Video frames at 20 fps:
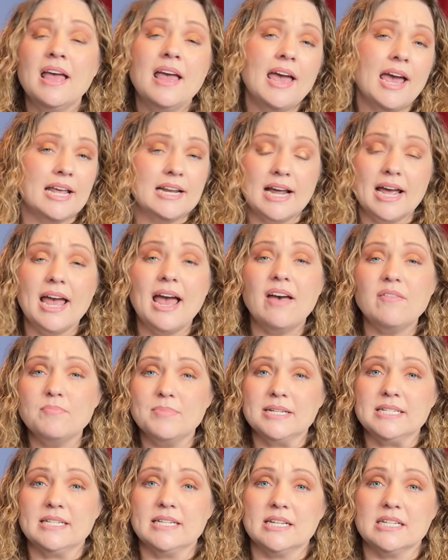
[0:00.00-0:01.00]
And I have
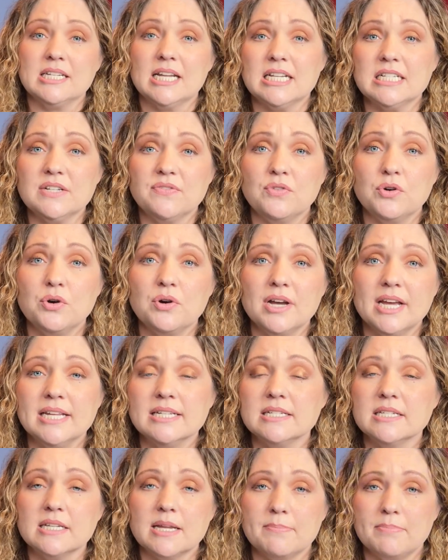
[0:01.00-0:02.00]
been successful in
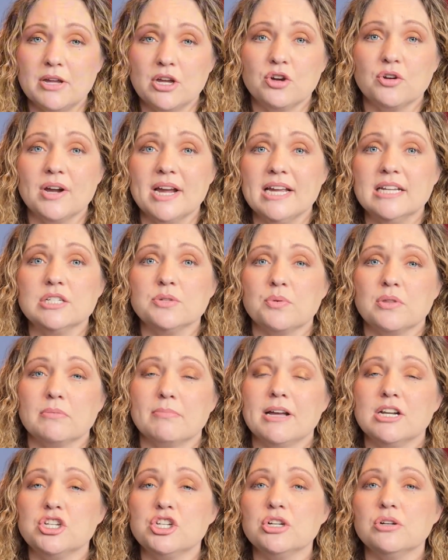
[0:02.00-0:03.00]
skipping grades with
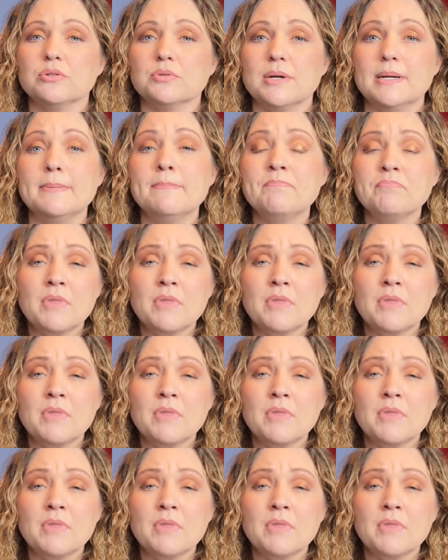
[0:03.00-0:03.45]
my children,